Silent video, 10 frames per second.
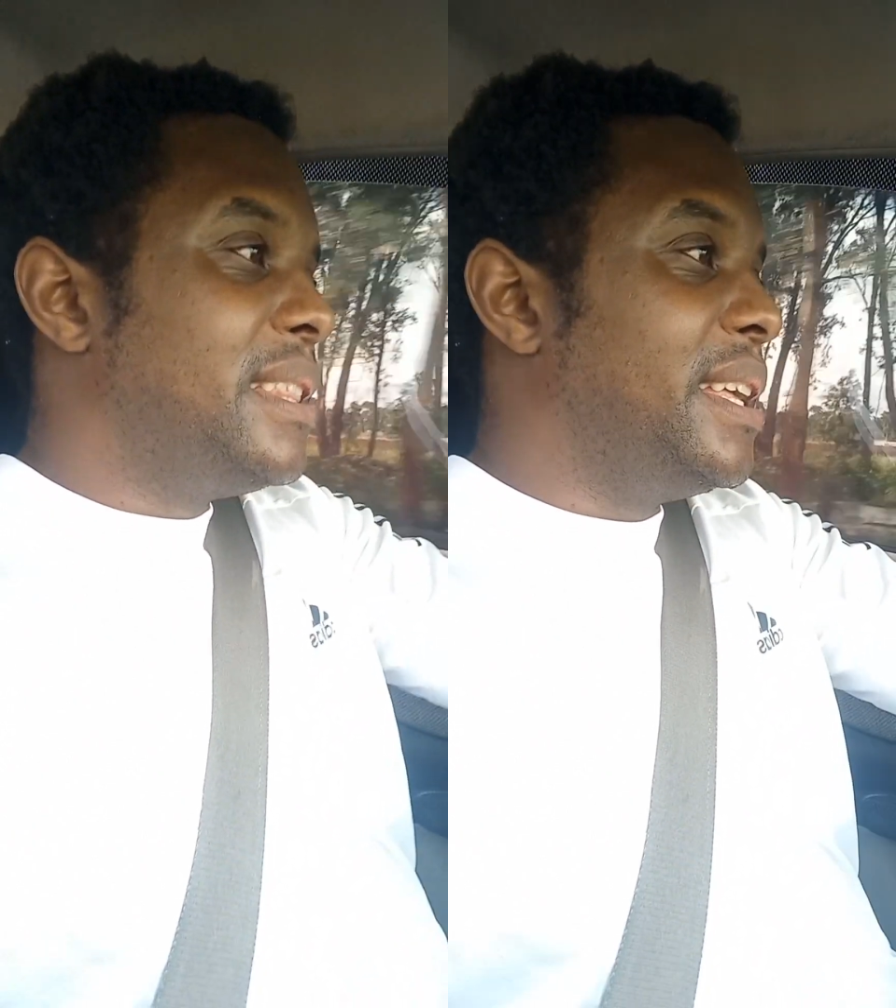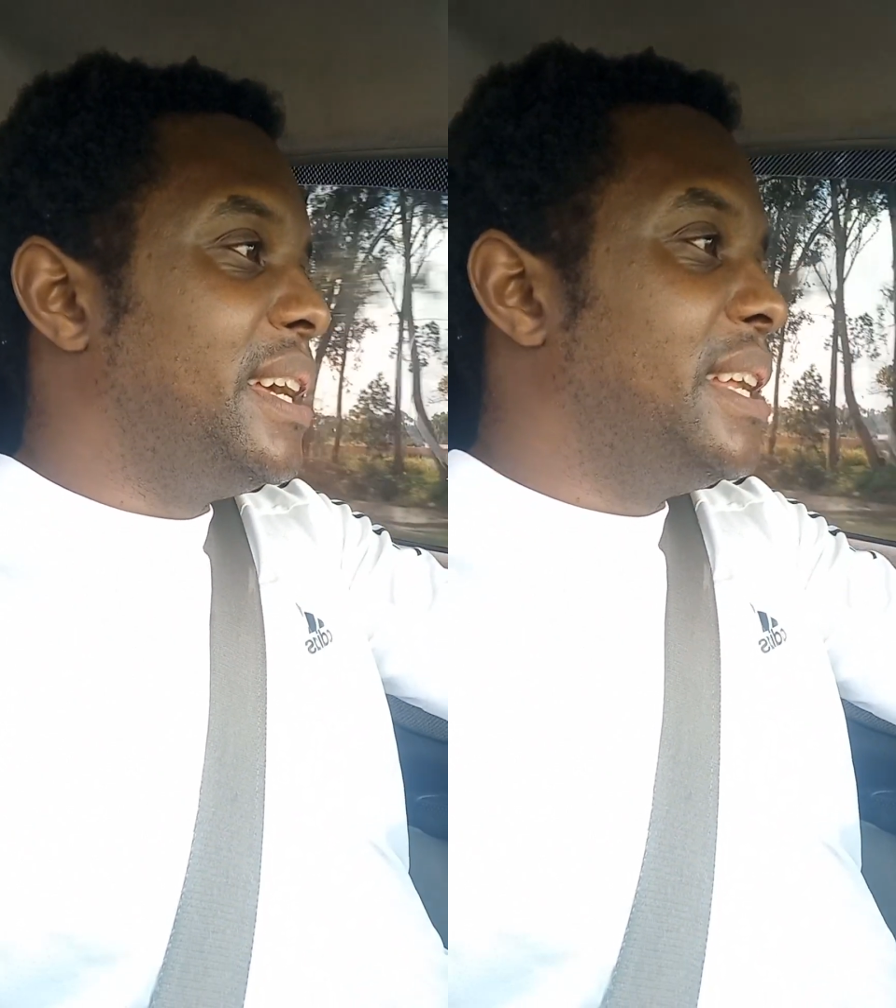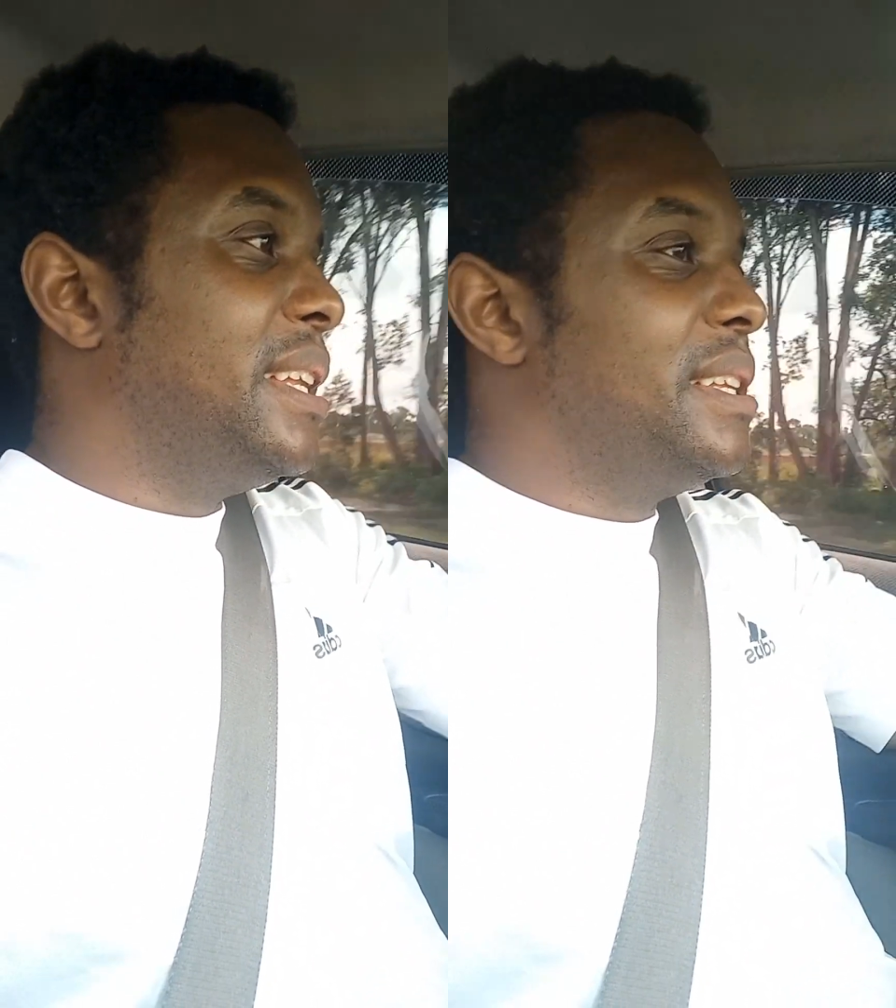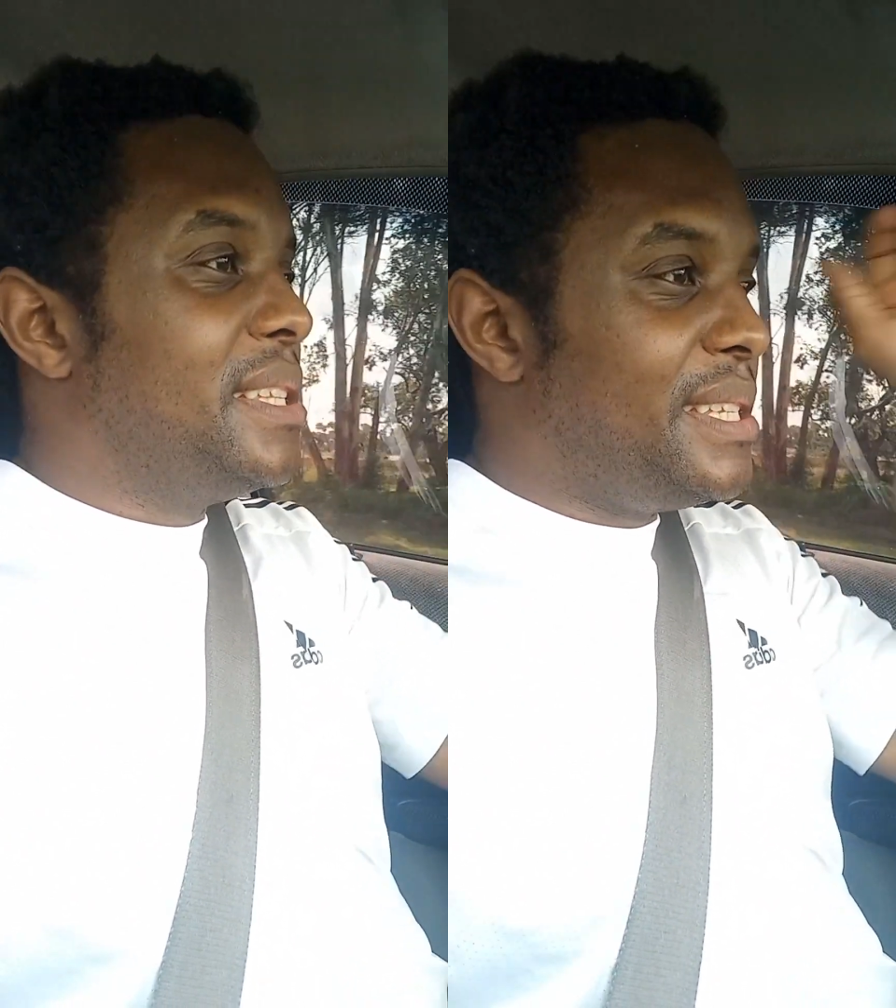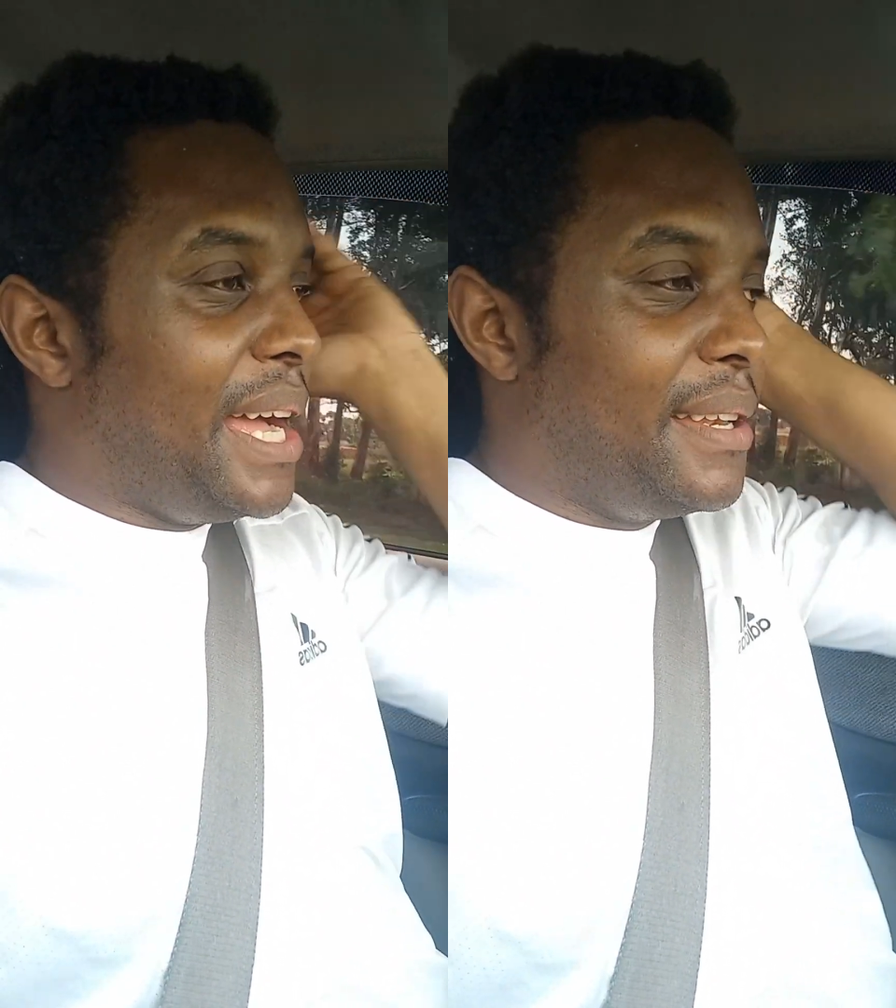then
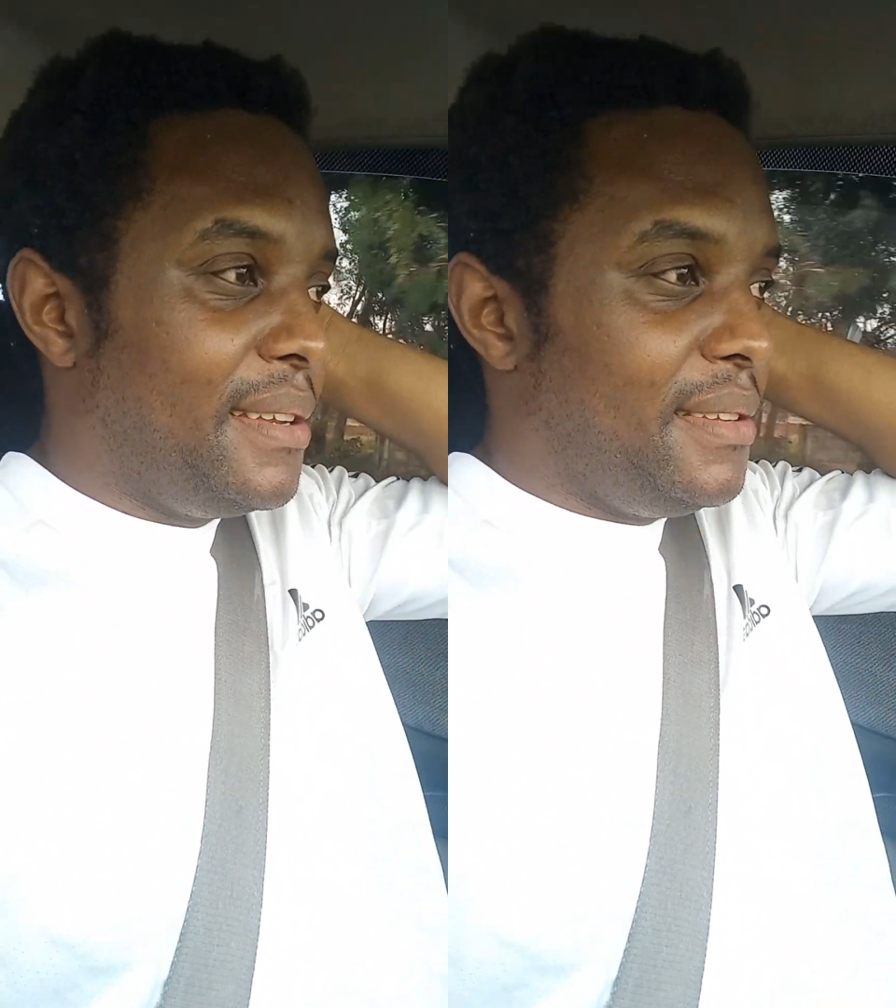it's done.